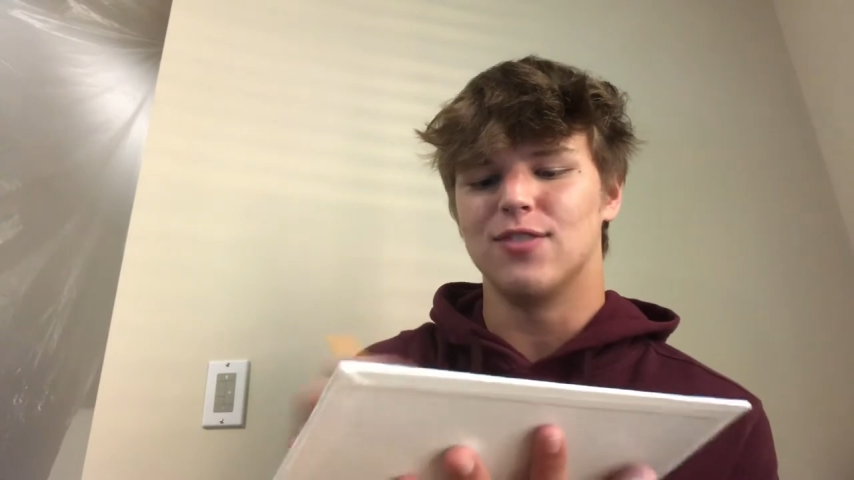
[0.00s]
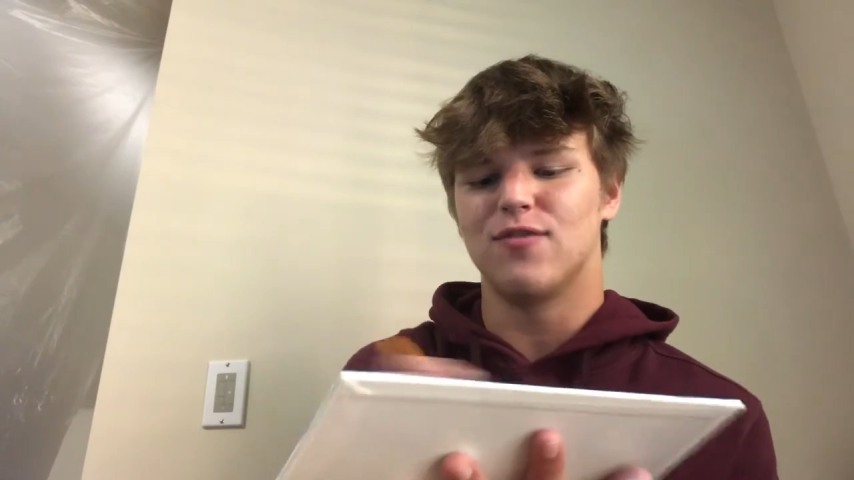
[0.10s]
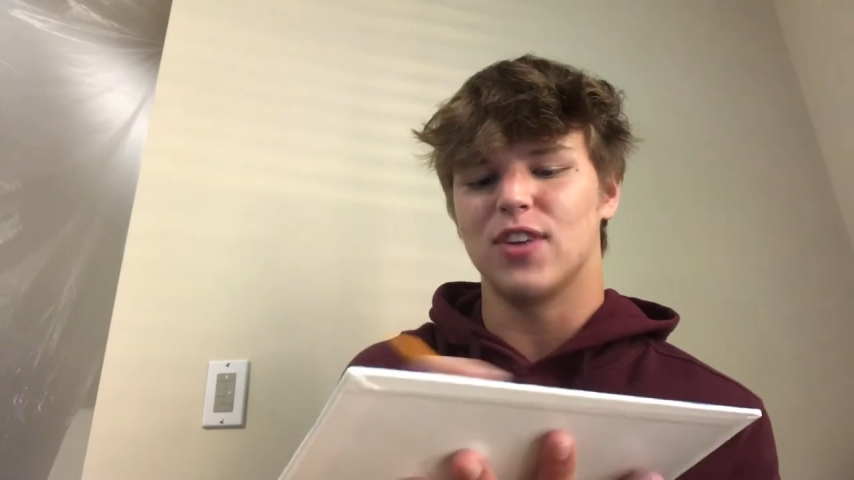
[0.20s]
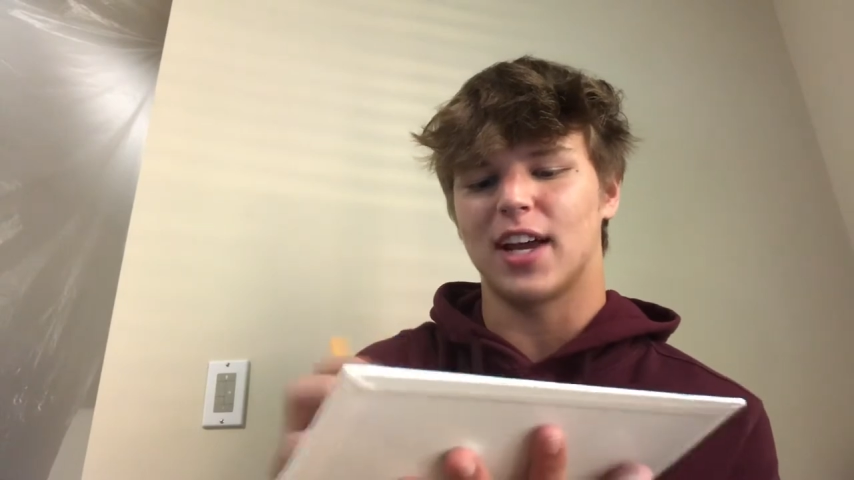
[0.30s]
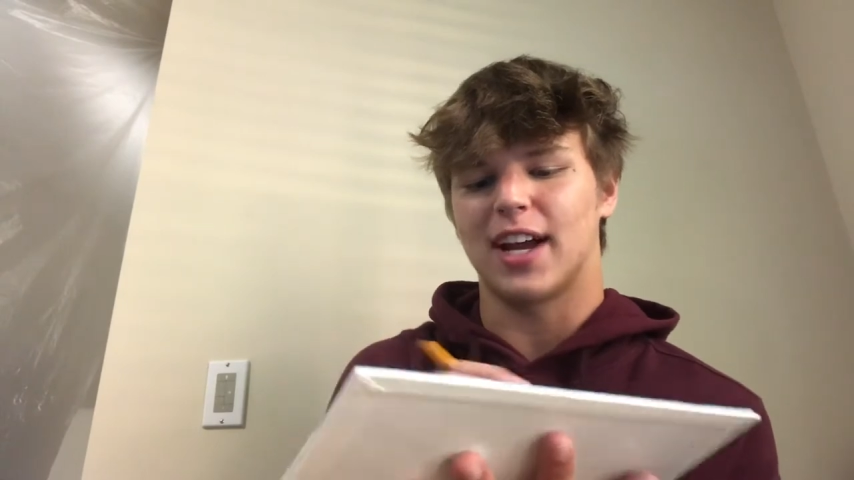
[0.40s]

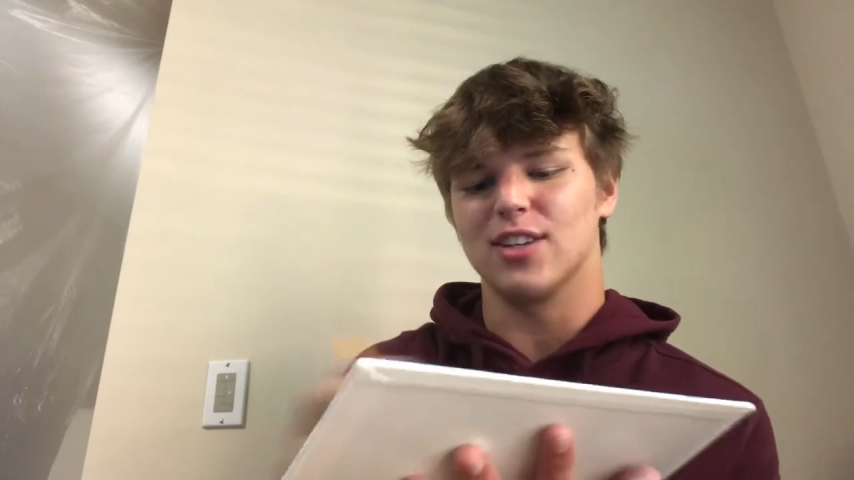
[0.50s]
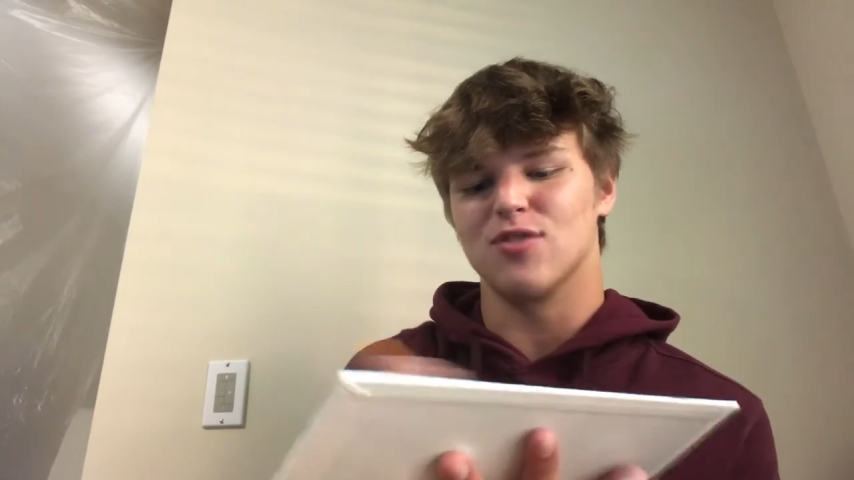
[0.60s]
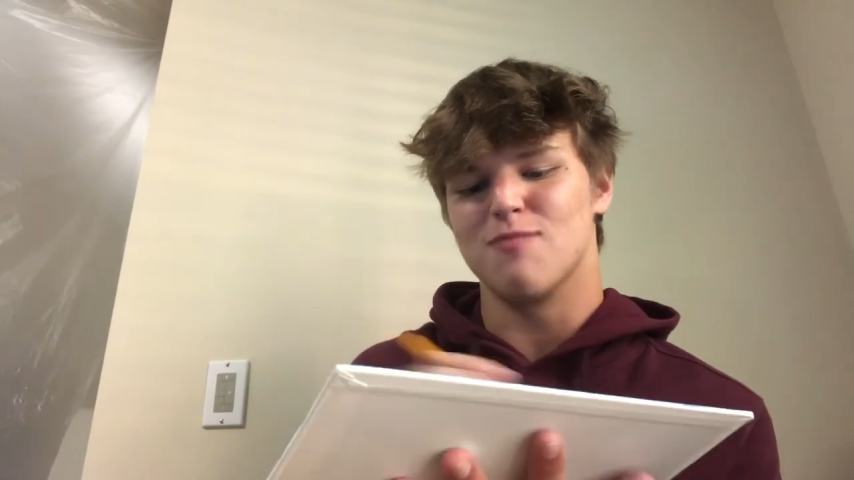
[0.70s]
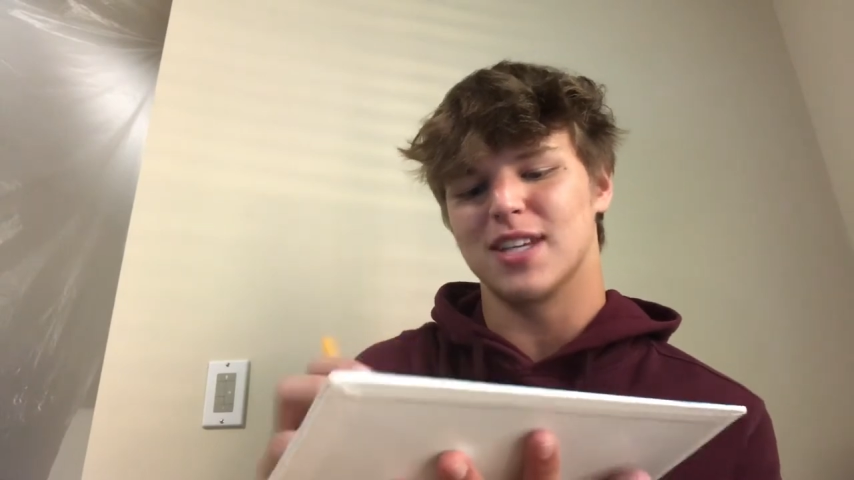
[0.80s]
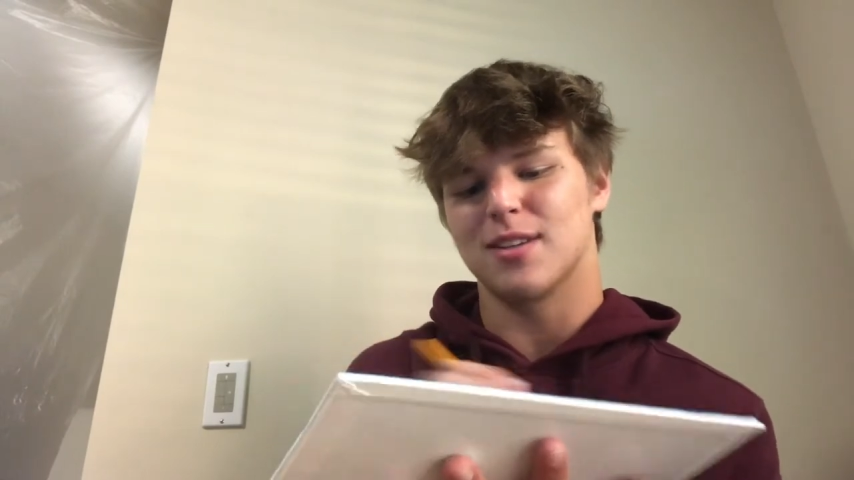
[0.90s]
feel like I
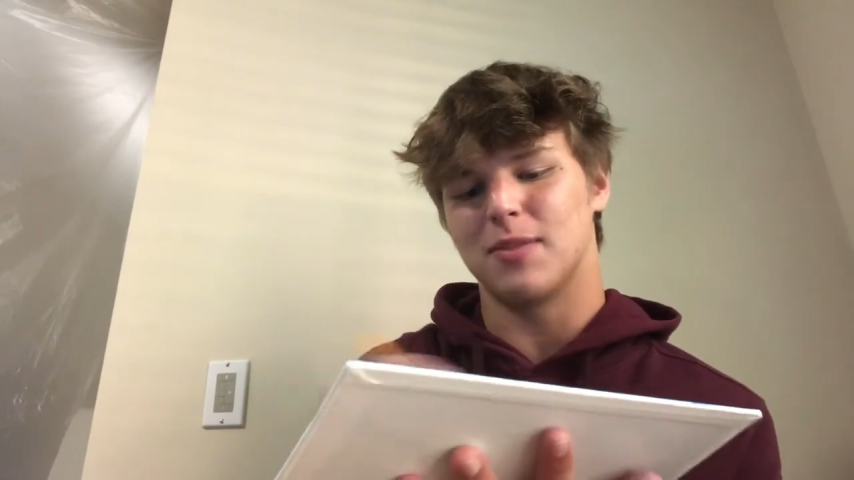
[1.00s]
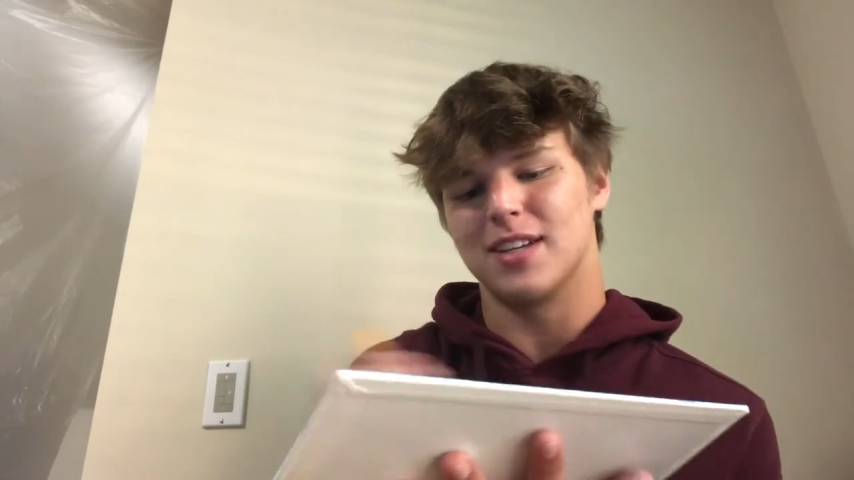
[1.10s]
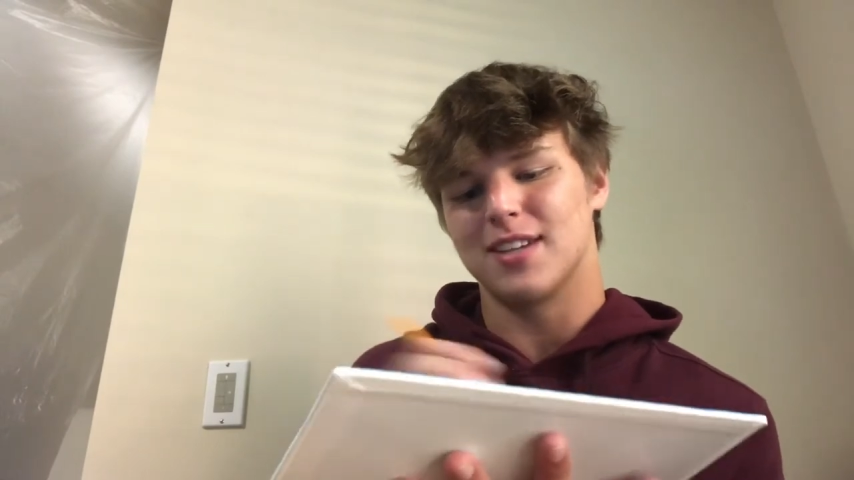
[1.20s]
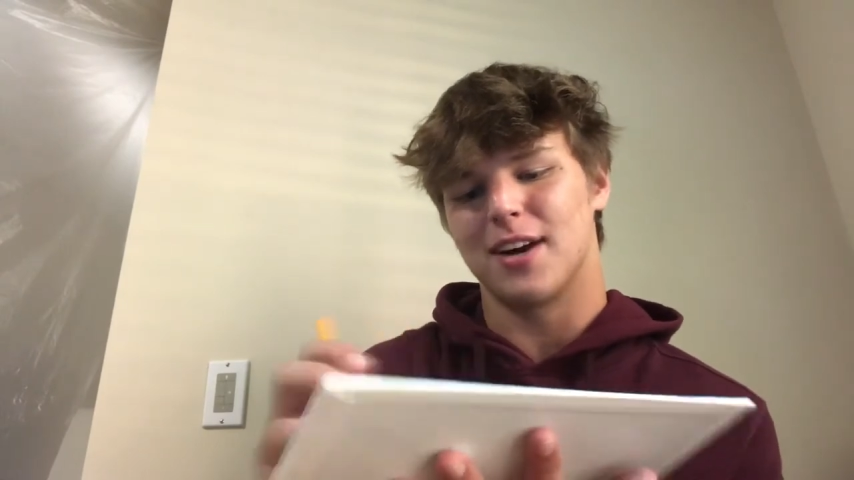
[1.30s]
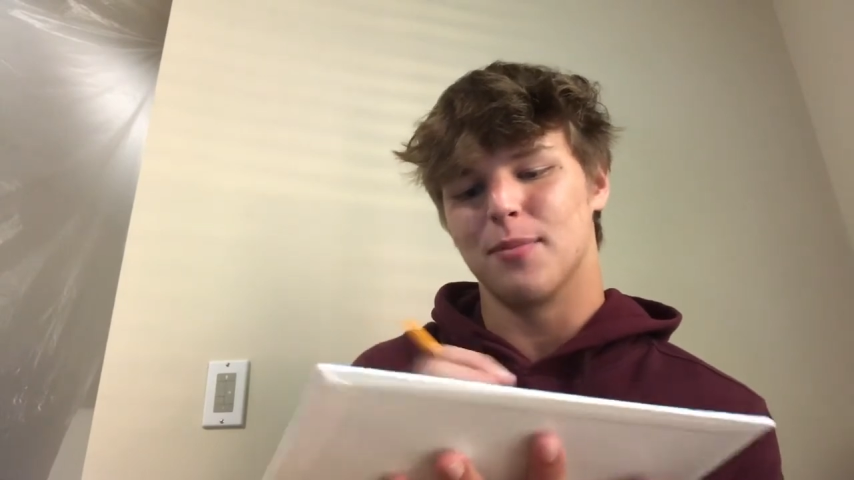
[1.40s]
just messed up the
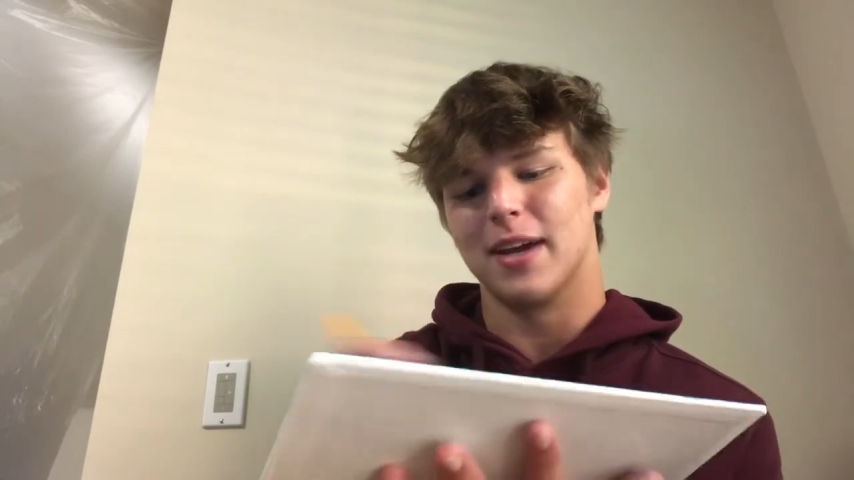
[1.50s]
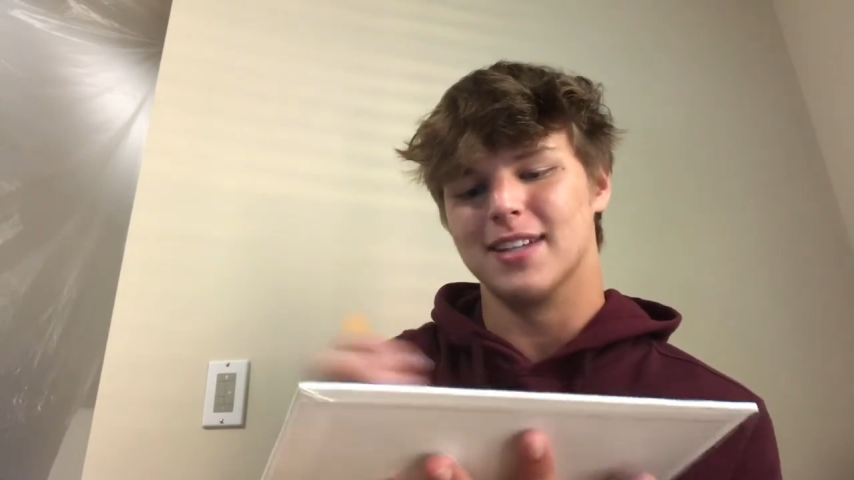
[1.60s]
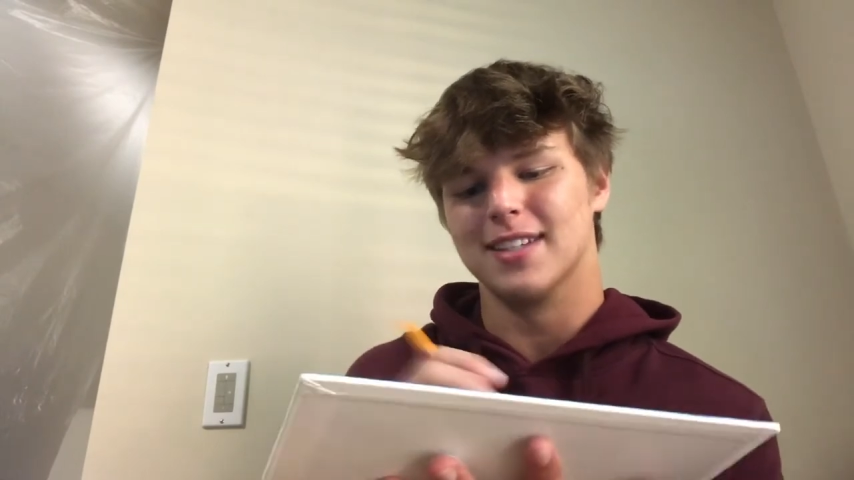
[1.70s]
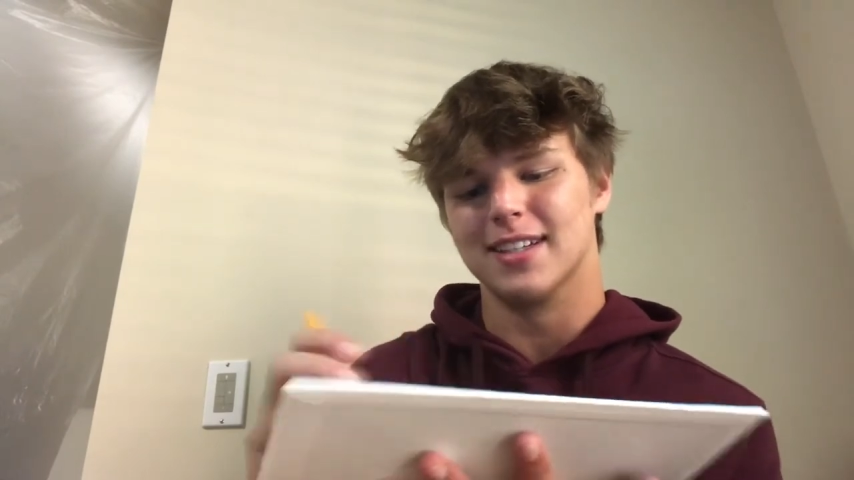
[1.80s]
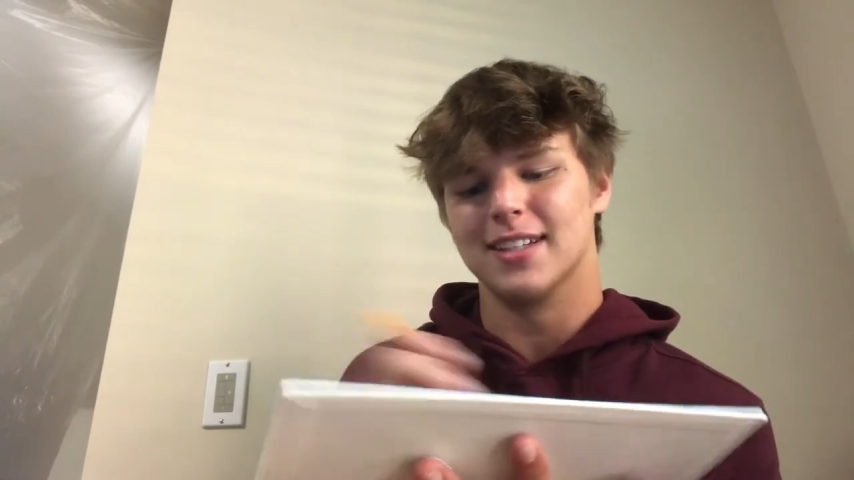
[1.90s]
entire
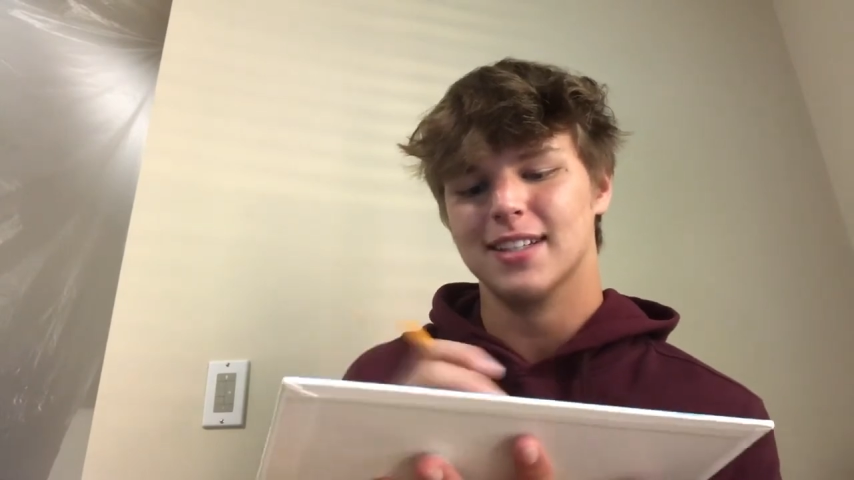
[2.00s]
painting.